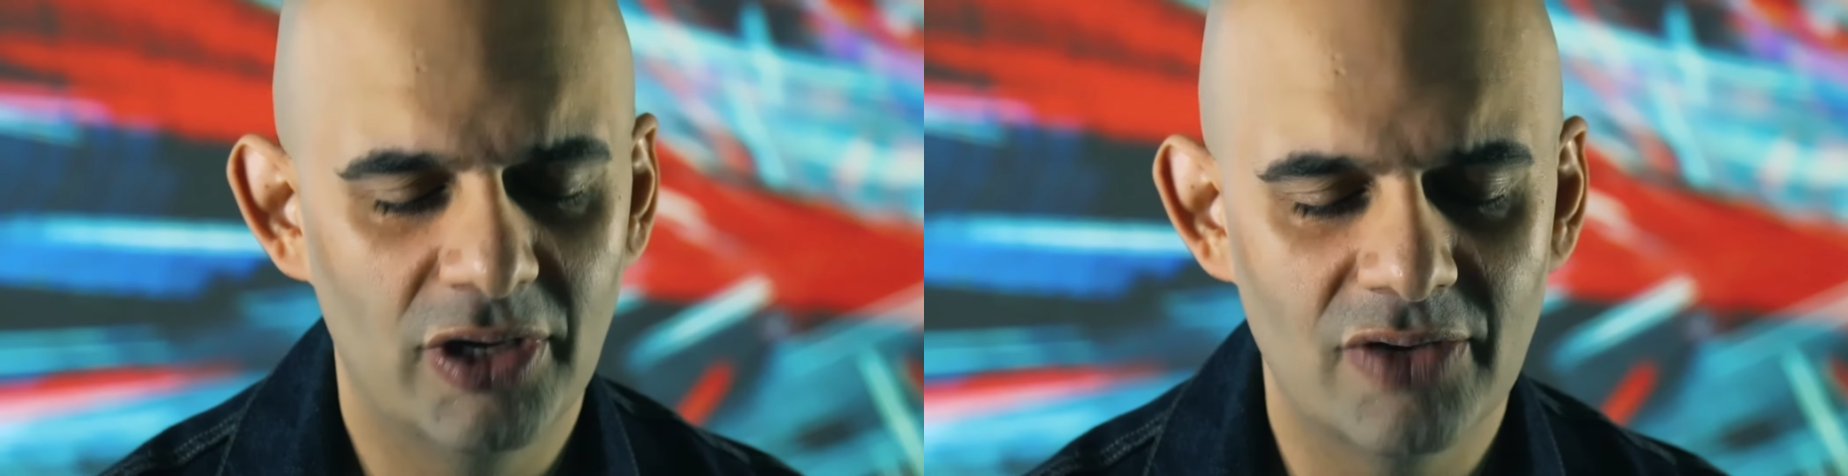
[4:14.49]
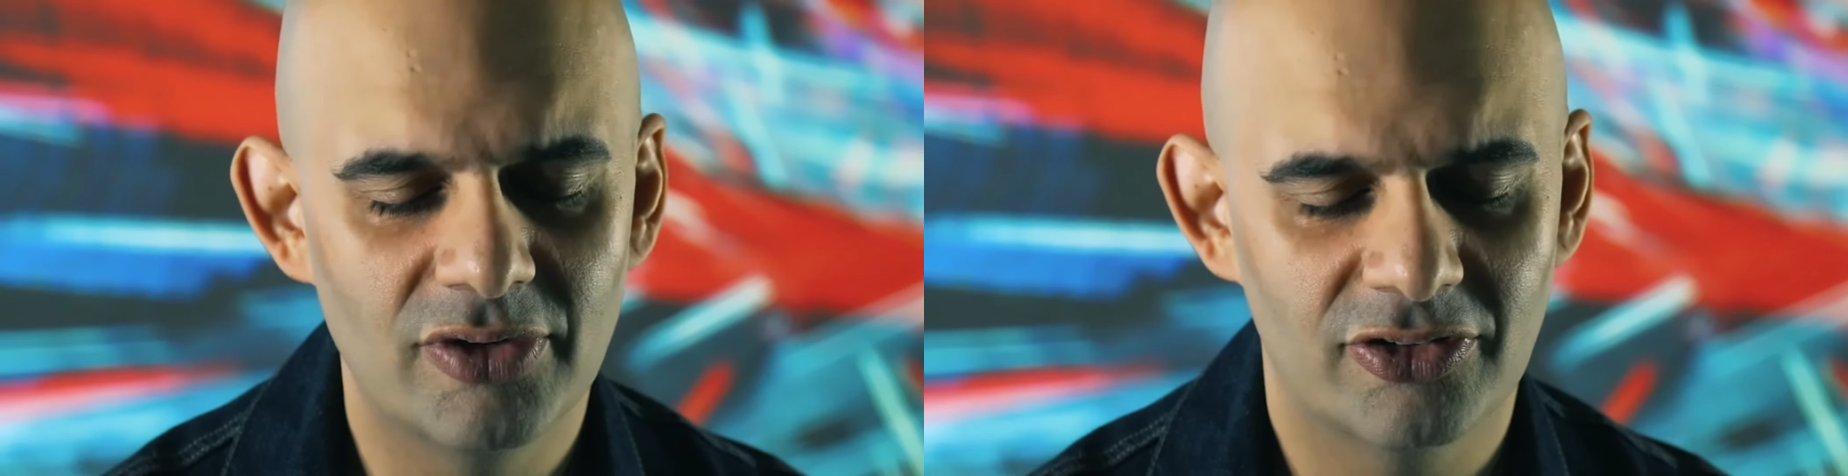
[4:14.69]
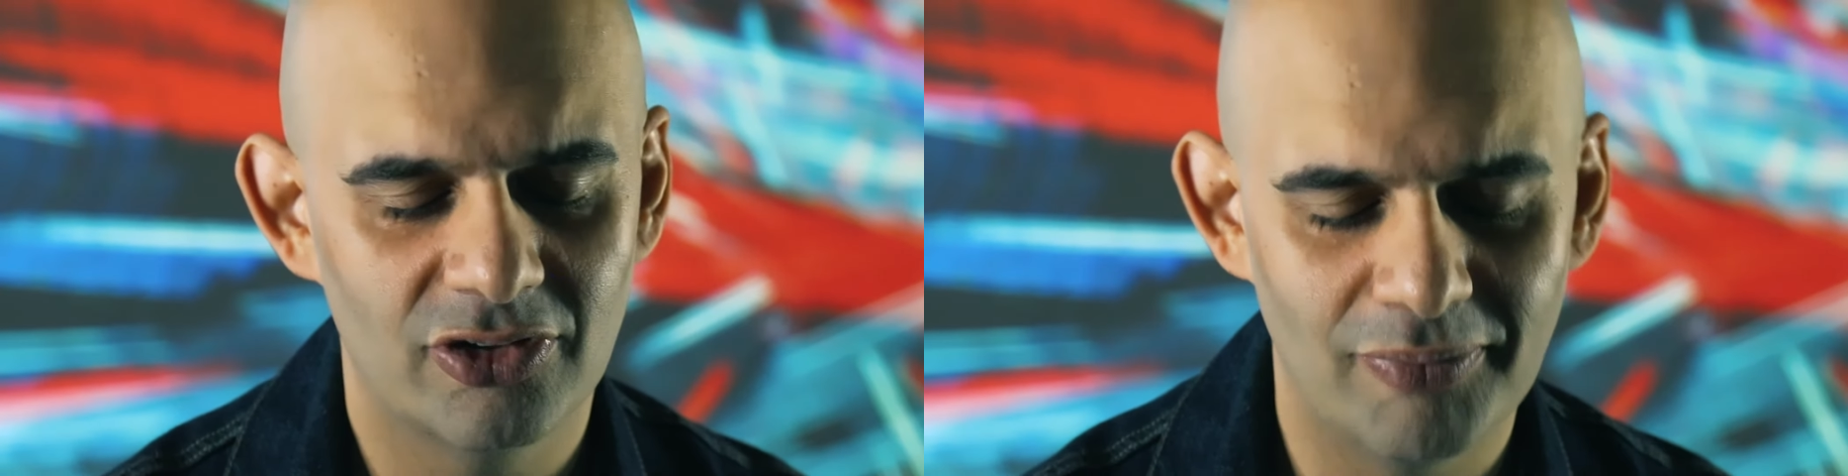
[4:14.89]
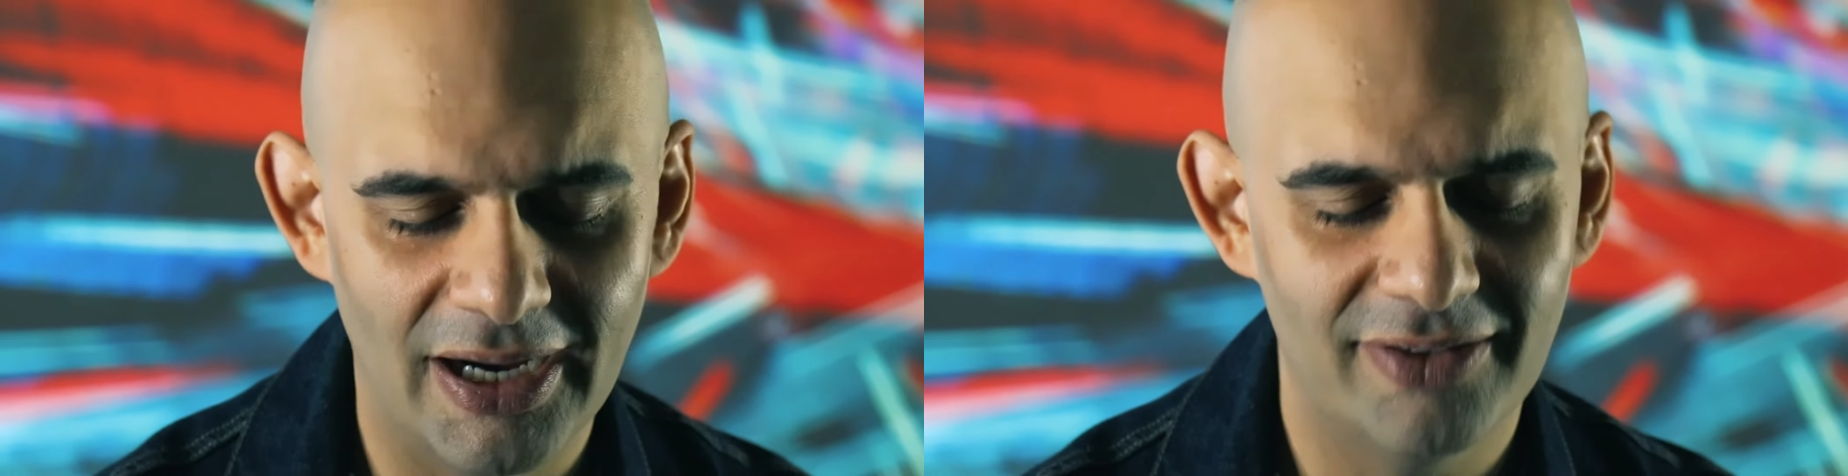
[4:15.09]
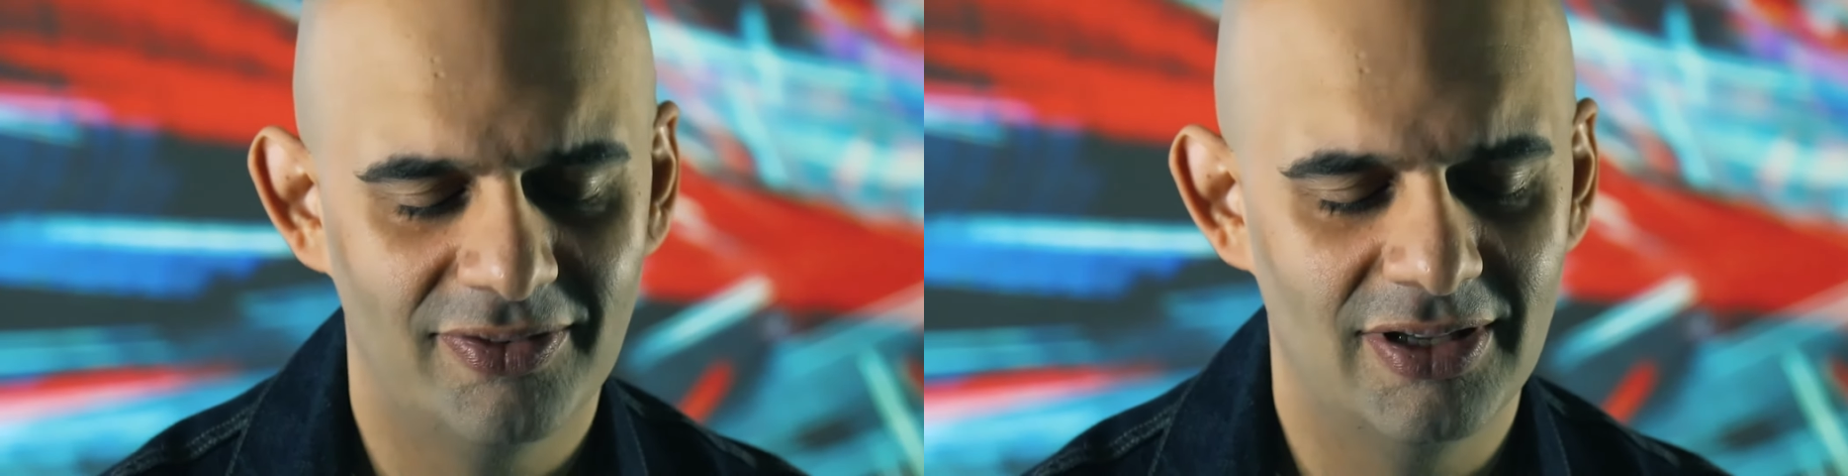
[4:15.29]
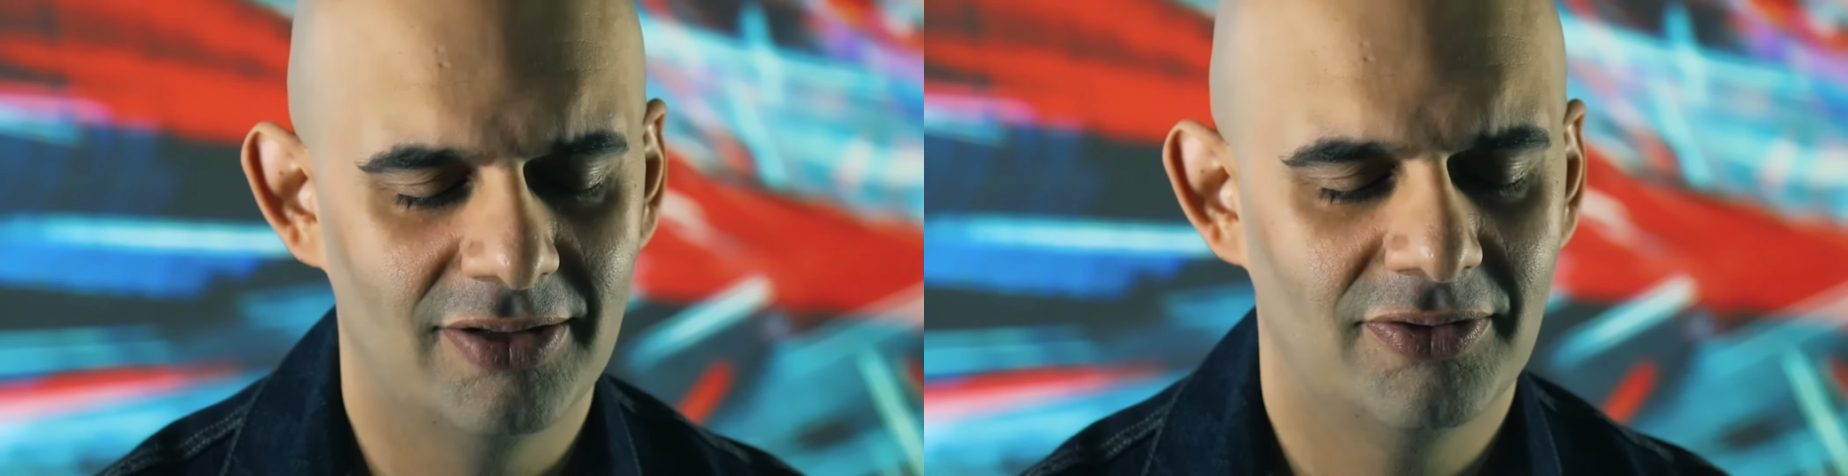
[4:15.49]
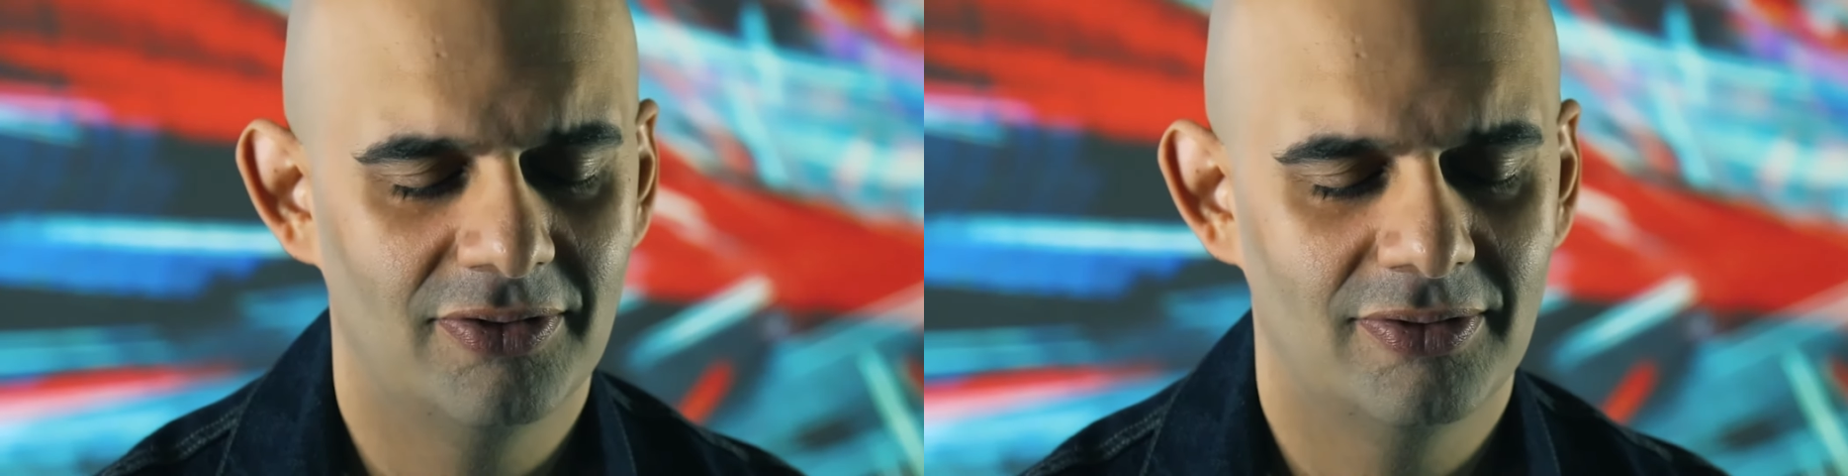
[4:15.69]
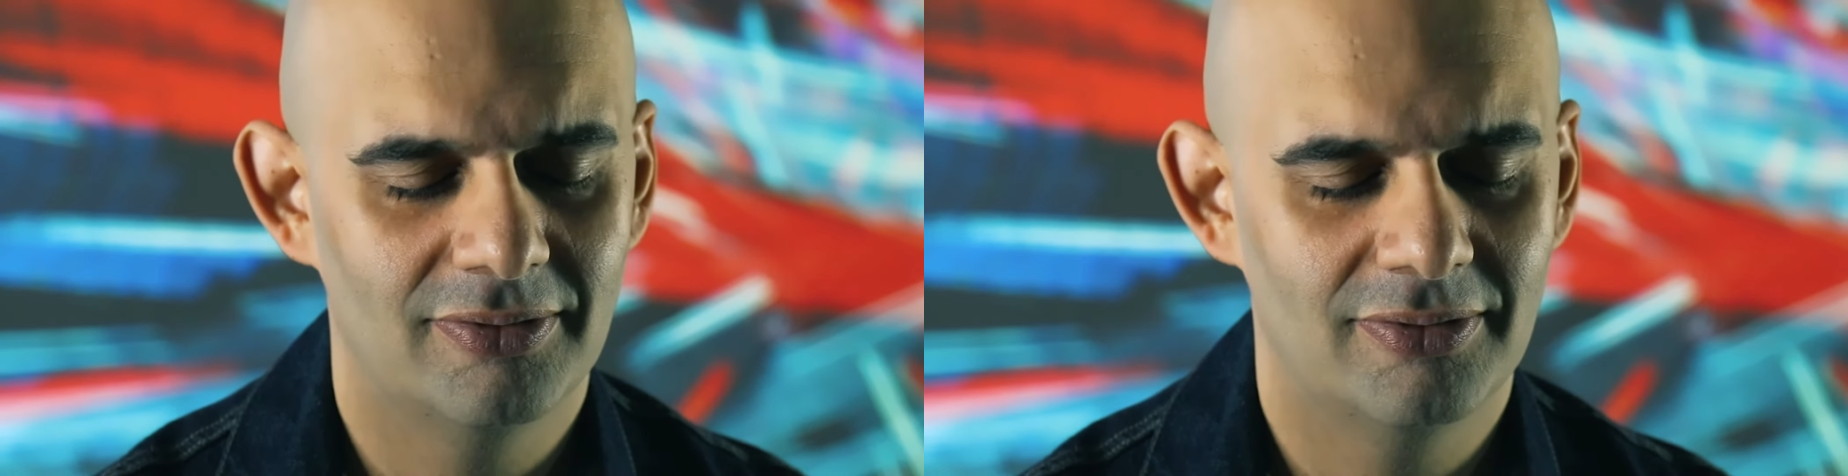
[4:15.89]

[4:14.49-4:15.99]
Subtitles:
forgiveness of my sins.